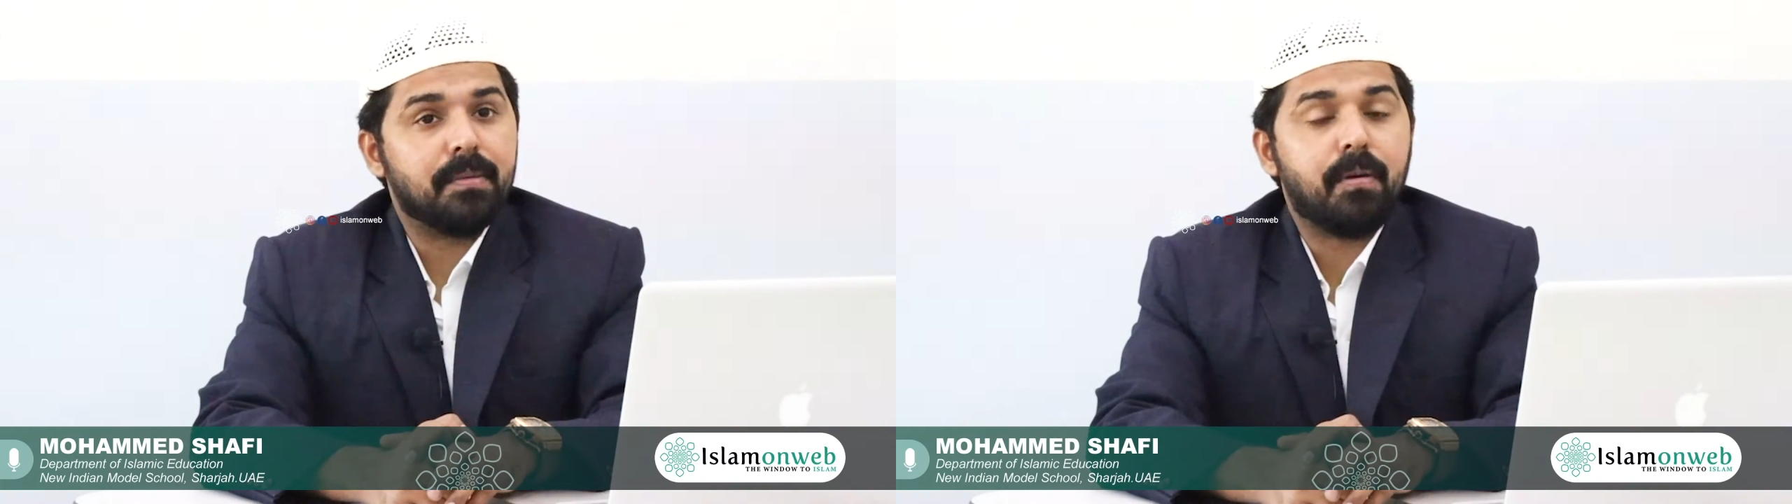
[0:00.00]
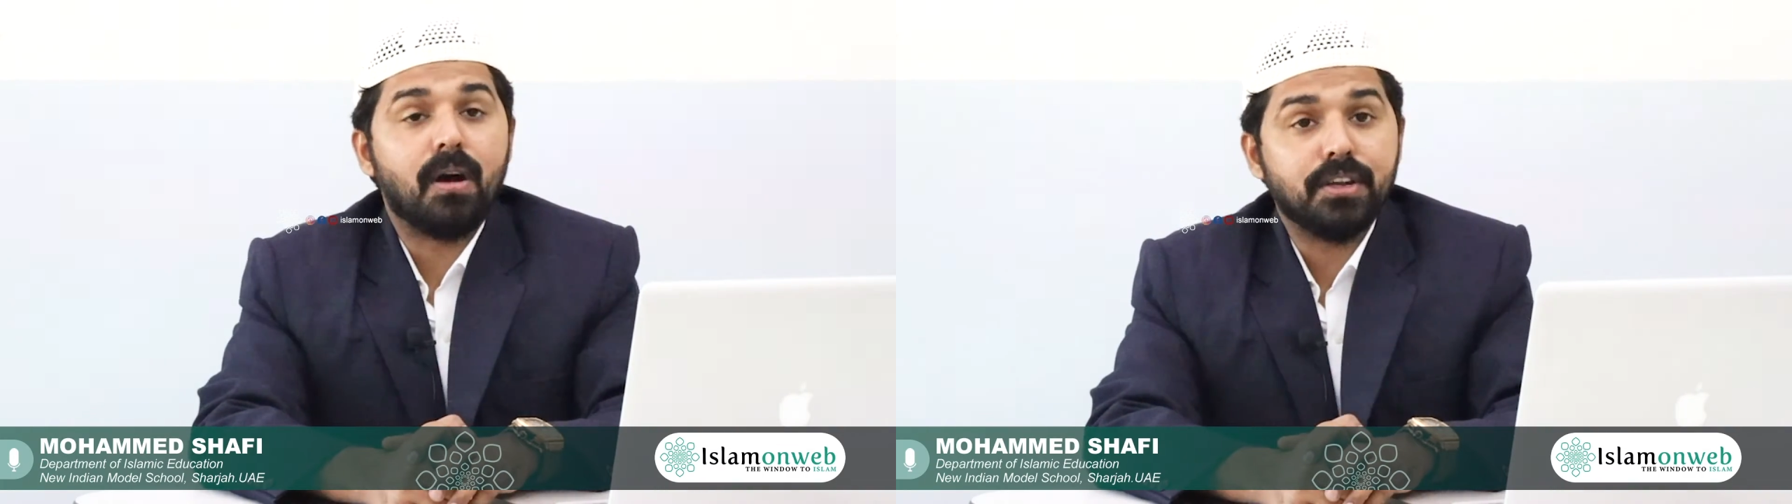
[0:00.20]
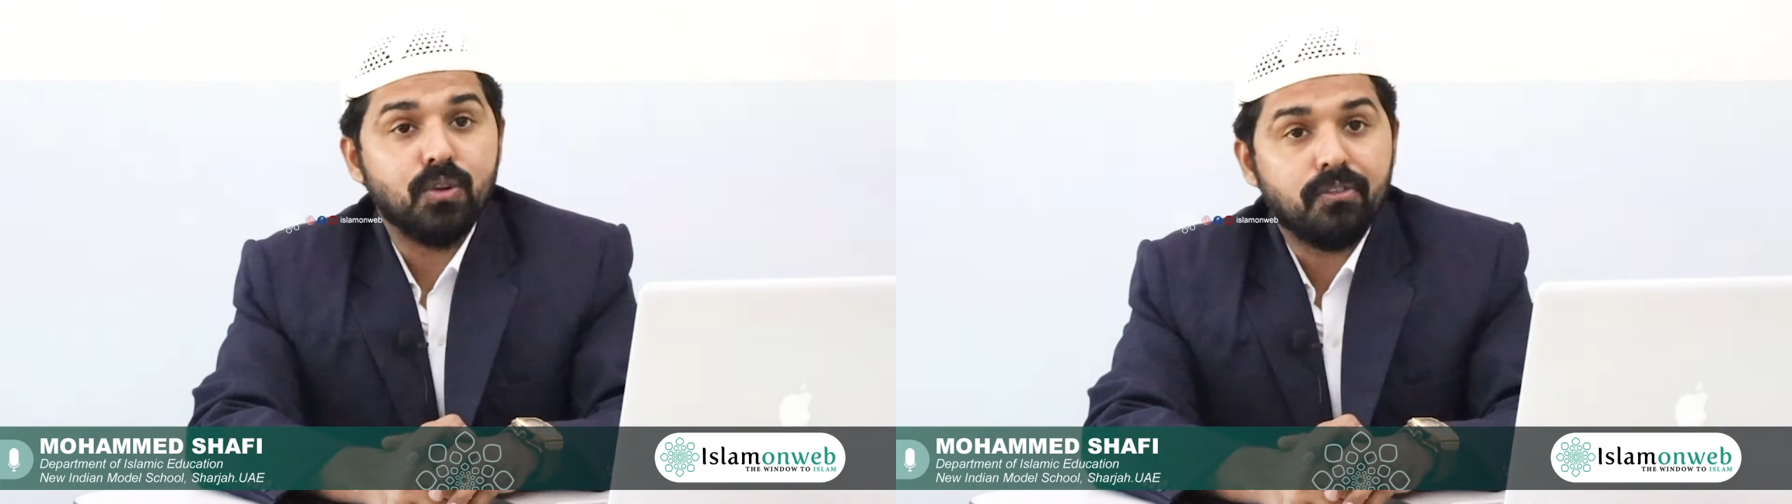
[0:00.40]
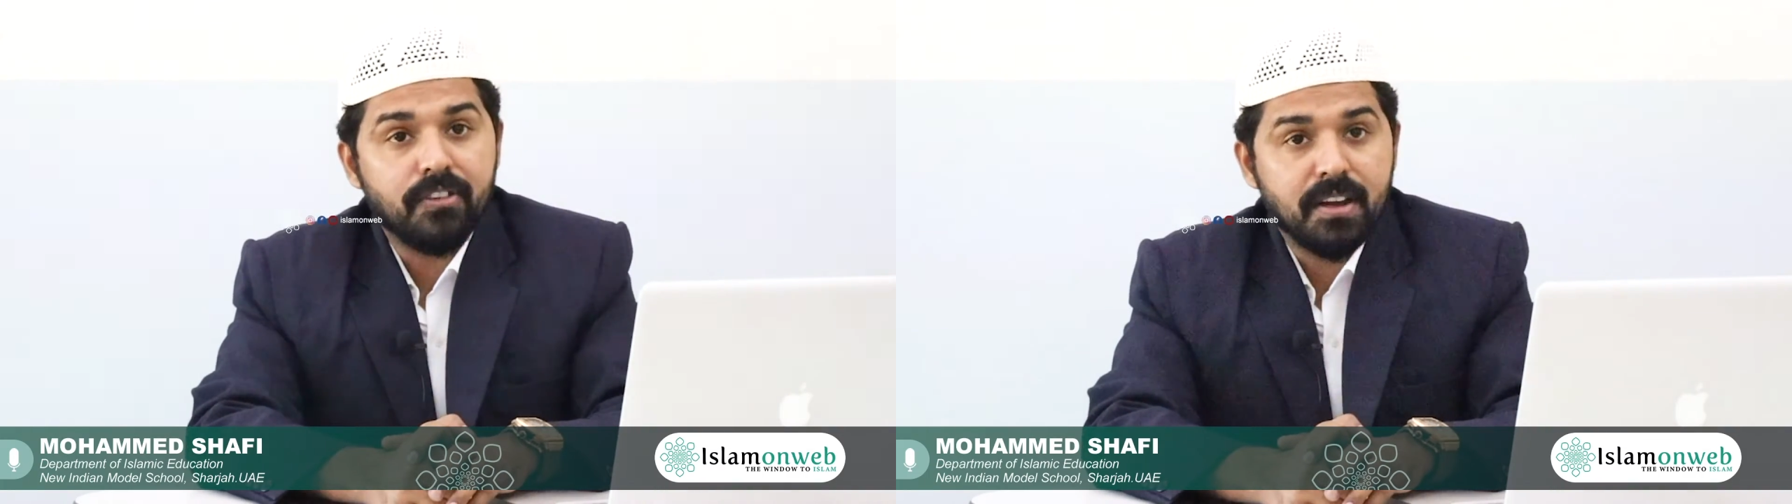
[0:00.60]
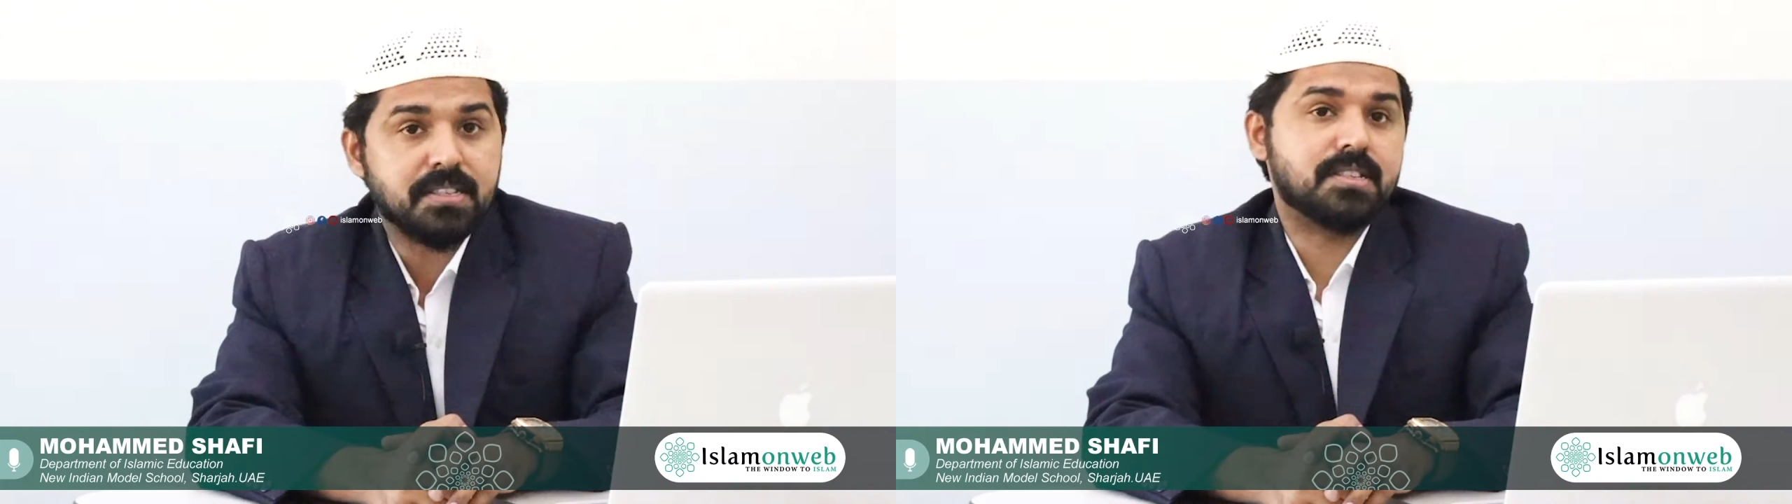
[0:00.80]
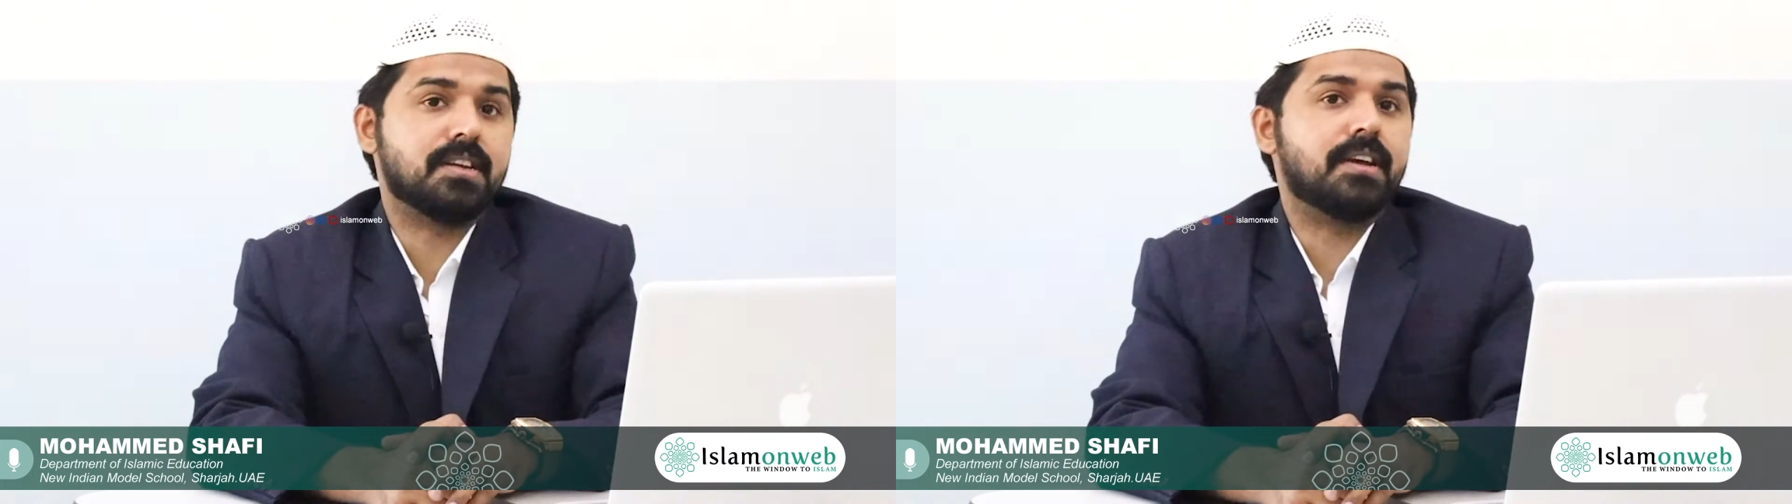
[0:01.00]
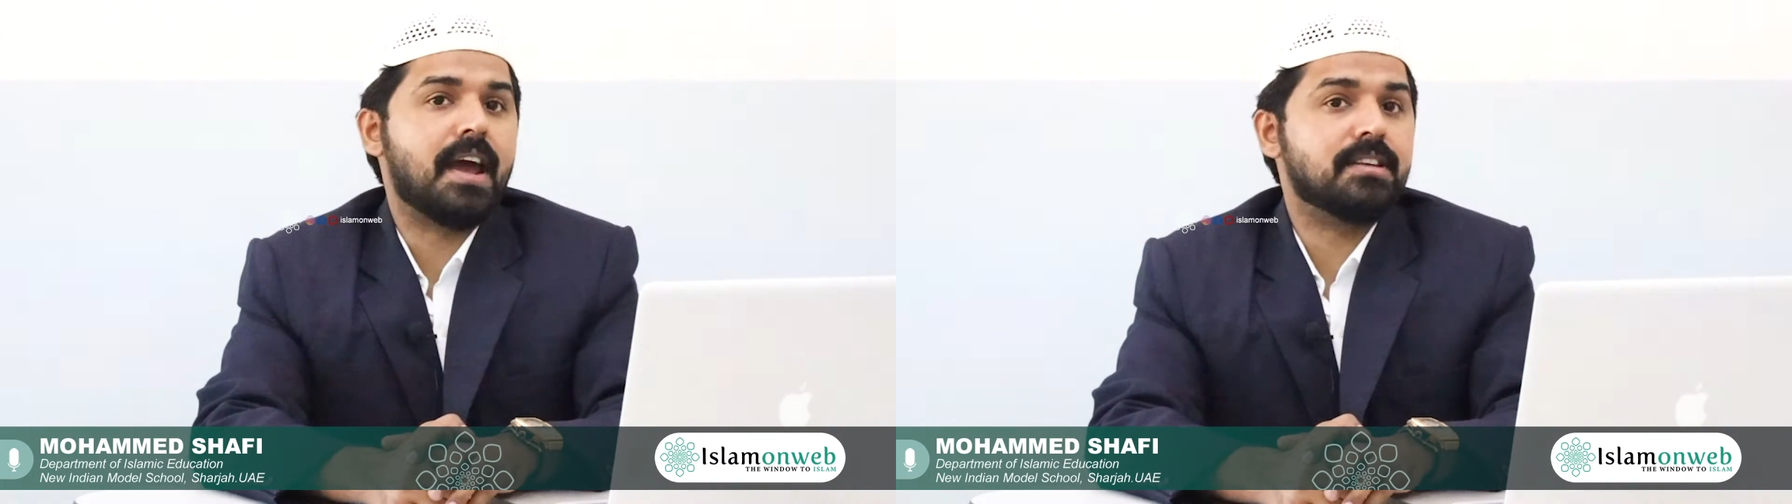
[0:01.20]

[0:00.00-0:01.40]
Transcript: upon you fasting